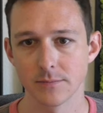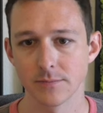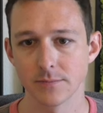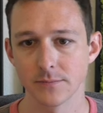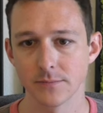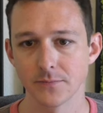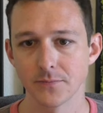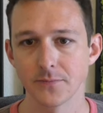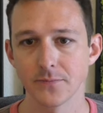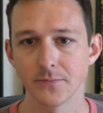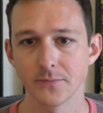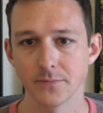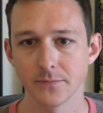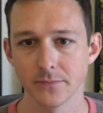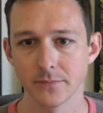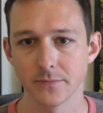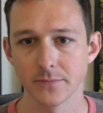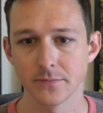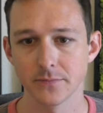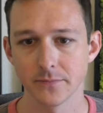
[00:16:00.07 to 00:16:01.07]

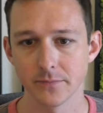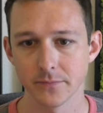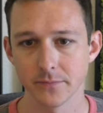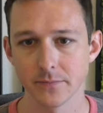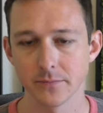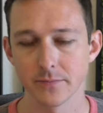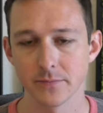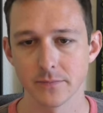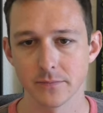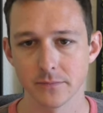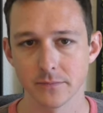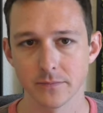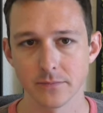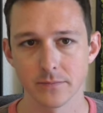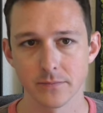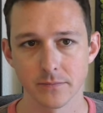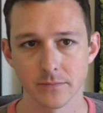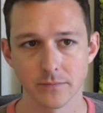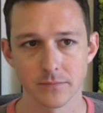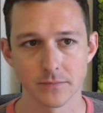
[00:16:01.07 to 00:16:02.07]

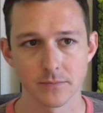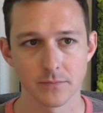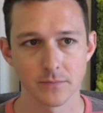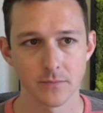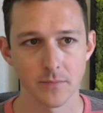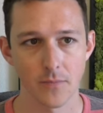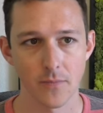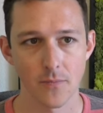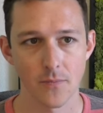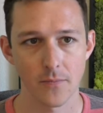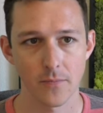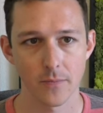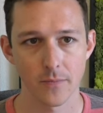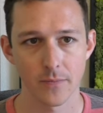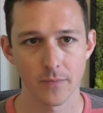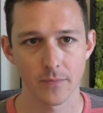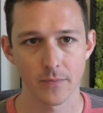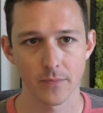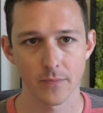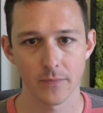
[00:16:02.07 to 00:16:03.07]

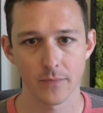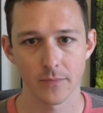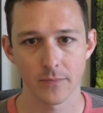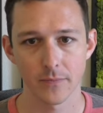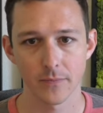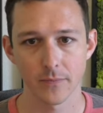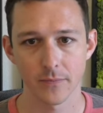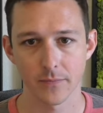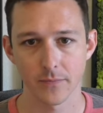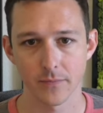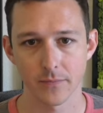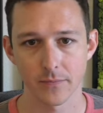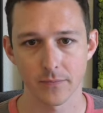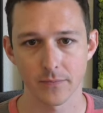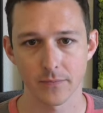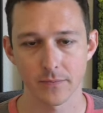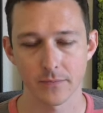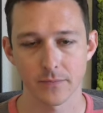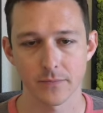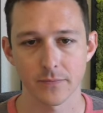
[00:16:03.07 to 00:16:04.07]

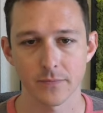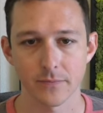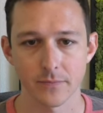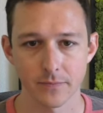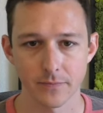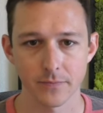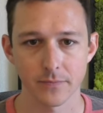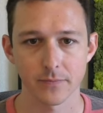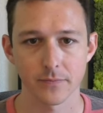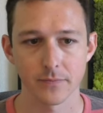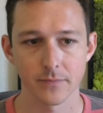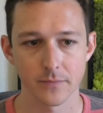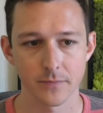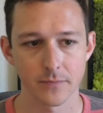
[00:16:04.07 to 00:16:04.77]
No words are spoken by the person on screen.